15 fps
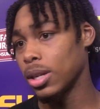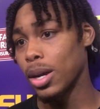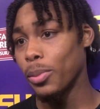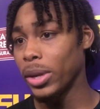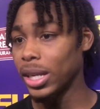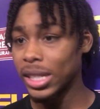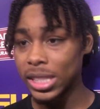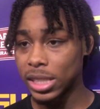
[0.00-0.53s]
I
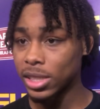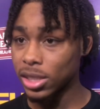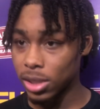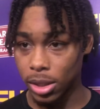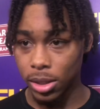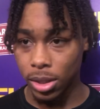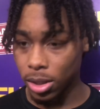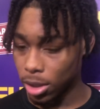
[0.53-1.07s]
mean, this is
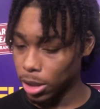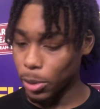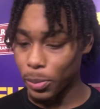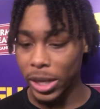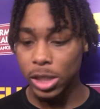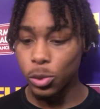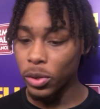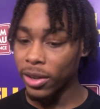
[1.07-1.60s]
the the
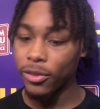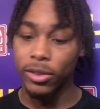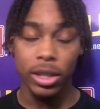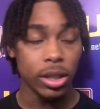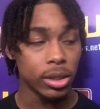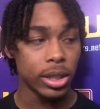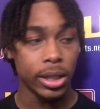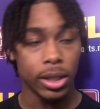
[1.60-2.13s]
best we've
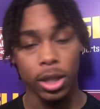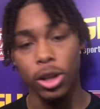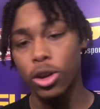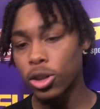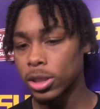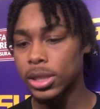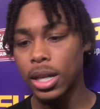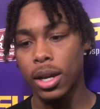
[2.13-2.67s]
looked in a
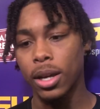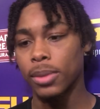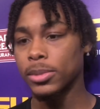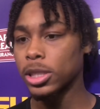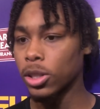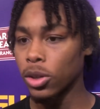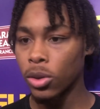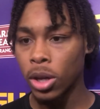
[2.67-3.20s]
long time.
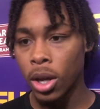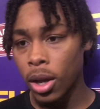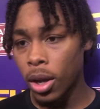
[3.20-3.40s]
So